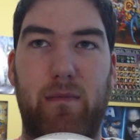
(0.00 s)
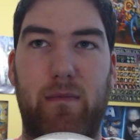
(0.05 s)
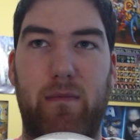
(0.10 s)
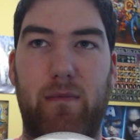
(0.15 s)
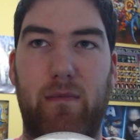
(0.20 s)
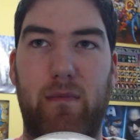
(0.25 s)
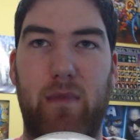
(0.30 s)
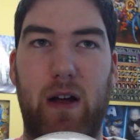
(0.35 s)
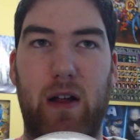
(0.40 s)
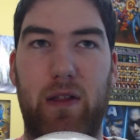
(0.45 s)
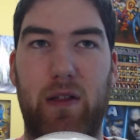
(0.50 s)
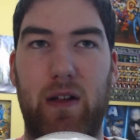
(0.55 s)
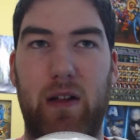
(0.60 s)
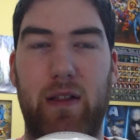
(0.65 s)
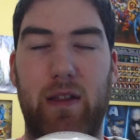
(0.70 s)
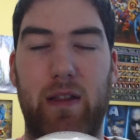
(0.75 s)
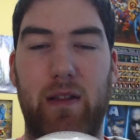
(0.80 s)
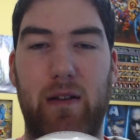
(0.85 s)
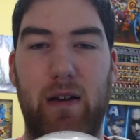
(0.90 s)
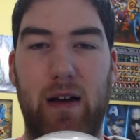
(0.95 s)
I thought
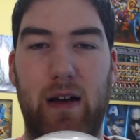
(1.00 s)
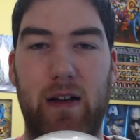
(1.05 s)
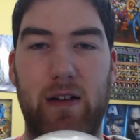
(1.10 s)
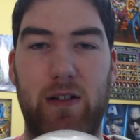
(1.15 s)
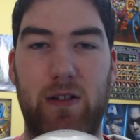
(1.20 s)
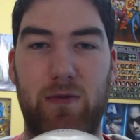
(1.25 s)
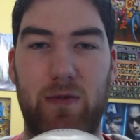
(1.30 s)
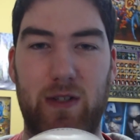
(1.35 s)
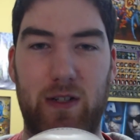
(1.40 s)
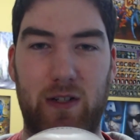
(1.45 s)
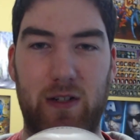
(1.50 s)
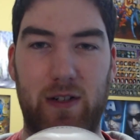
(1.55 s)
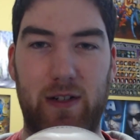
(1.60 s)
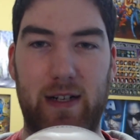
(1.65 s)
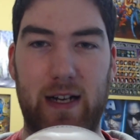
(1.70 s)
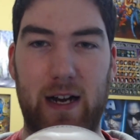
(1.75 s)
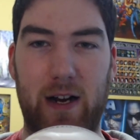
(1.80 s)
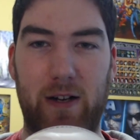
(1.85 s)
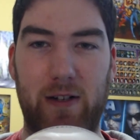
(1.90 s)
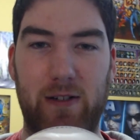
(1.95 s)
she was a good
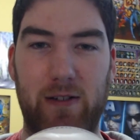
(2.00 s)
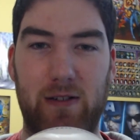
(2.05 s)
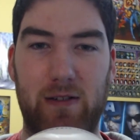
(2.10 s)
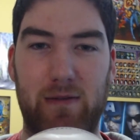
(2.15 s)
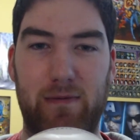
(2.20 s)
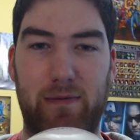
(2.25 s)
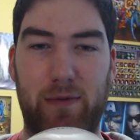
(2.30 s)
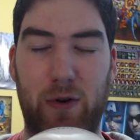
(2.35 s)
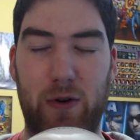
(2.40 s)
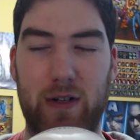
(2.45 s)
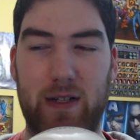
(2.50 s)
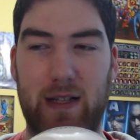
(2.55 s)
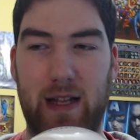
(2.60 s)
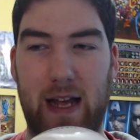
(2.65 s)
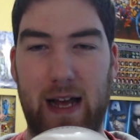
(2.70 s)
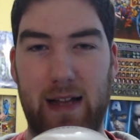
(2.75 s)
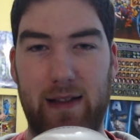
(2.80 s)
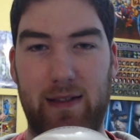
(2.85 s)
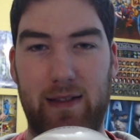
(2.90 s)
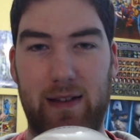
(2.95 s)
character. Of course, they
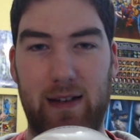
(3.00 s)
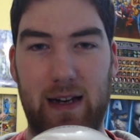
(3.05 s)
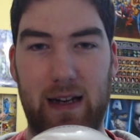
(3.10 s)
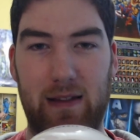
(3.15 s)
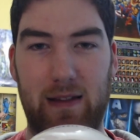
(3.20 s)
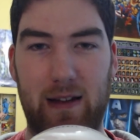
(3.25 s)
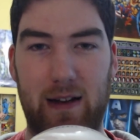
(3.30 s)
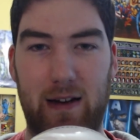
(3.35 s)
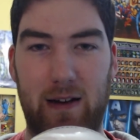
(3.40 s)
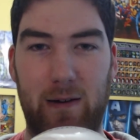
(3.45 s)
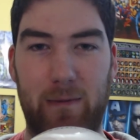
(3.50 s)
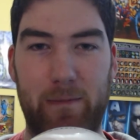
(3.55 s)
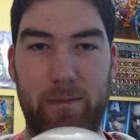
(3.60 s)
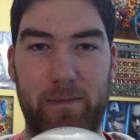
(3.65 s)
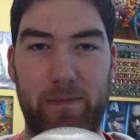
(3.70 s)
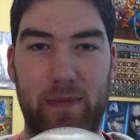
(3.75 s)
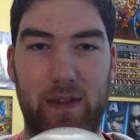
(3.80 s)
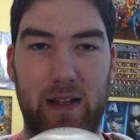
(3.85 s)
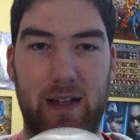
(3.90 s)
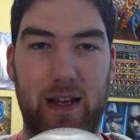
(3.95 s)
had to get their
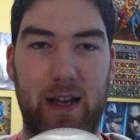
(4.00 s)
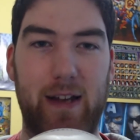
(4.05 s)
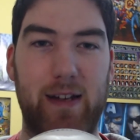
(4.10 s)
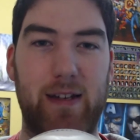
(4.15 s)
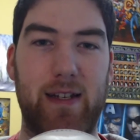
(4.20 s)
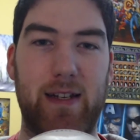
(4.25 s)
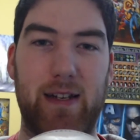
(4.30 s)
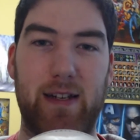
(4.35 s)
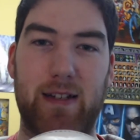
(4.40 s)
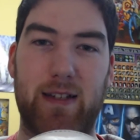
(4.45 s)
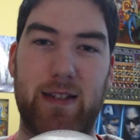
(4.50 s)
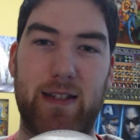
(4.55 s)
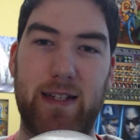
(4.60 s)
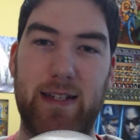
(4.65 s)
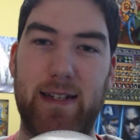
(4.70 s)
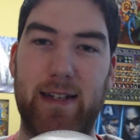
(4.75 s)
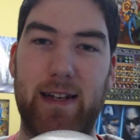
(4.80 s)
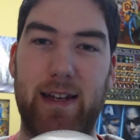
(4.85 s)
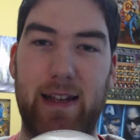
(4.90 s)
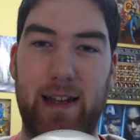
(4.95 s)
cantina
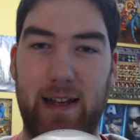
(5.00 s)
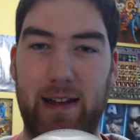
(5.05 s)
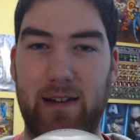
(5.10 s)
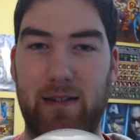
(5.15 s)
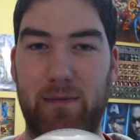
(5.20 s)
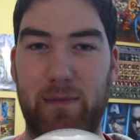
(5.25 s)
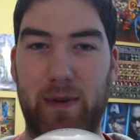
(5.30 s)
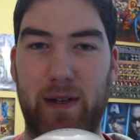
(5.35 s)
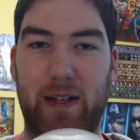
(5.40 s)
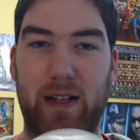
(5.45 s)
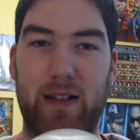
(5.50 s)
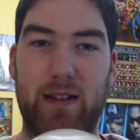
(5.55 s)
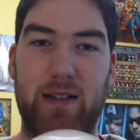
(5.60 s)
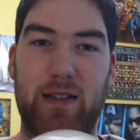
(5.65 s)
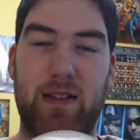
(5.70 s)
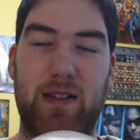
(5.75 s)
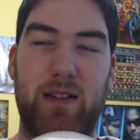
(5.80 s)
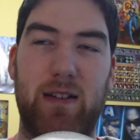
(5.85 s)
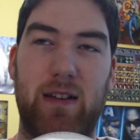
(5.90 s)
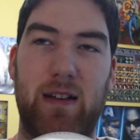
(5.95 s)
scene in
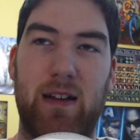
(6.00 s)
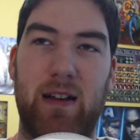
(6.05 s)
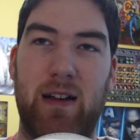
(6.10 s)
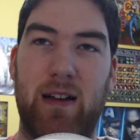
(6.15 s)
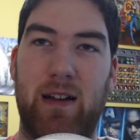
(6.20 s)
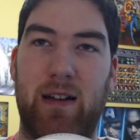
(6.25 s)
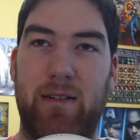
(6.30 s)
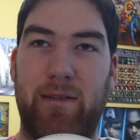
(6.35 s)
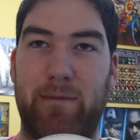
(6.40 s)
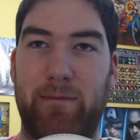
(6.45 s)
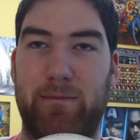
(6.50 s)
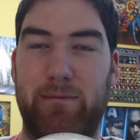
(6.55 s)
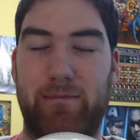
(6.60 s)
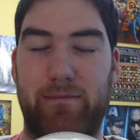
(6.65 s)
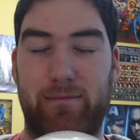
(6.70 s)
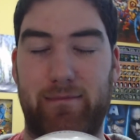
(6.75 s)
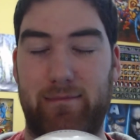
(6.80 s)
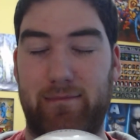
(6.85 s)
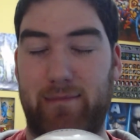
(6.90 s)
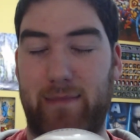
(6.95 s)
because
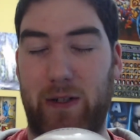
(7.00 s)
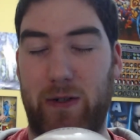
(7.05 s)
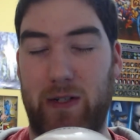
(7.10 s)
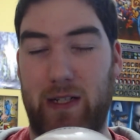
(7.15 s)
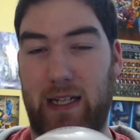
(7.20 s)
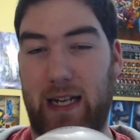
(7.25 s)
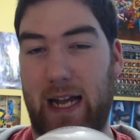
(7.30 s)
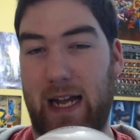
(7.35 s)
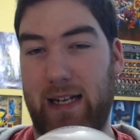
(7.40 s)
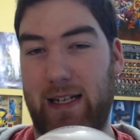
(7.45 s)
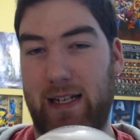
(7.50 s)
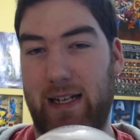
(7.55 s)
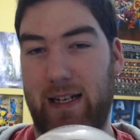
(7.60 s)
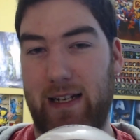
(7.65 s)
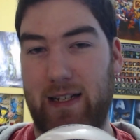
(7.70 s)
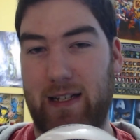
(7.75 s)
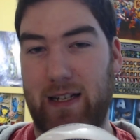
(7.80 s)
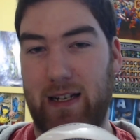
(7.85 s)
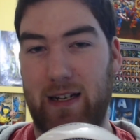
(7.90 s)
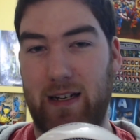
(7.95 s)
there's a cantina
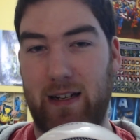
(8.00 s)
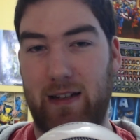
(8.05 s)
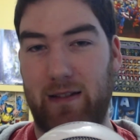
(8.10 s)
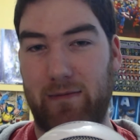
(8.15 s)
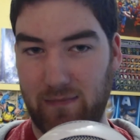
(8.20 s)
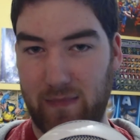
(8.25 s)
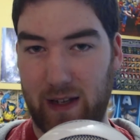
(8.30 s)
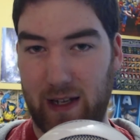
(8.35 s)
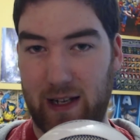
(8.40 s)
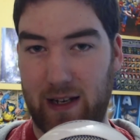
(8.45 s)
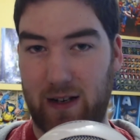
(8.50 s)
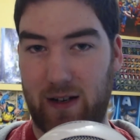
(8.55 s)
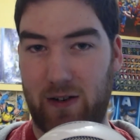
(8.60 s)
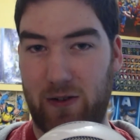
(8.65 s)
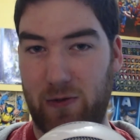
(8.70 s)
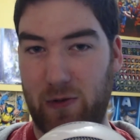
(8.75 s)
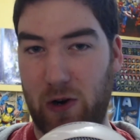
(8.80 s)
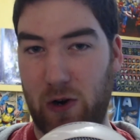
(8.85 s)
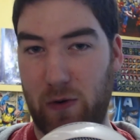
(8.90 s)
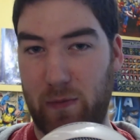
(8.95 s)
scene in A
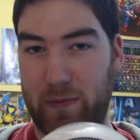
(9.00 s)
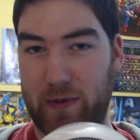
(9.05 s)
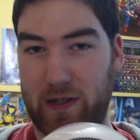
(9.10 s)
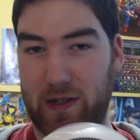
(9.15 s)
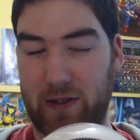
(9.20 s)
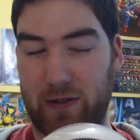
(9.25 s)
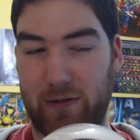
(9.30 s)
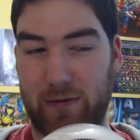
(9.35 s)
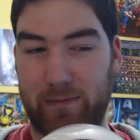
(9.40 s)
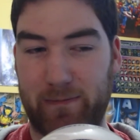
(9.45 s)
New Hope. So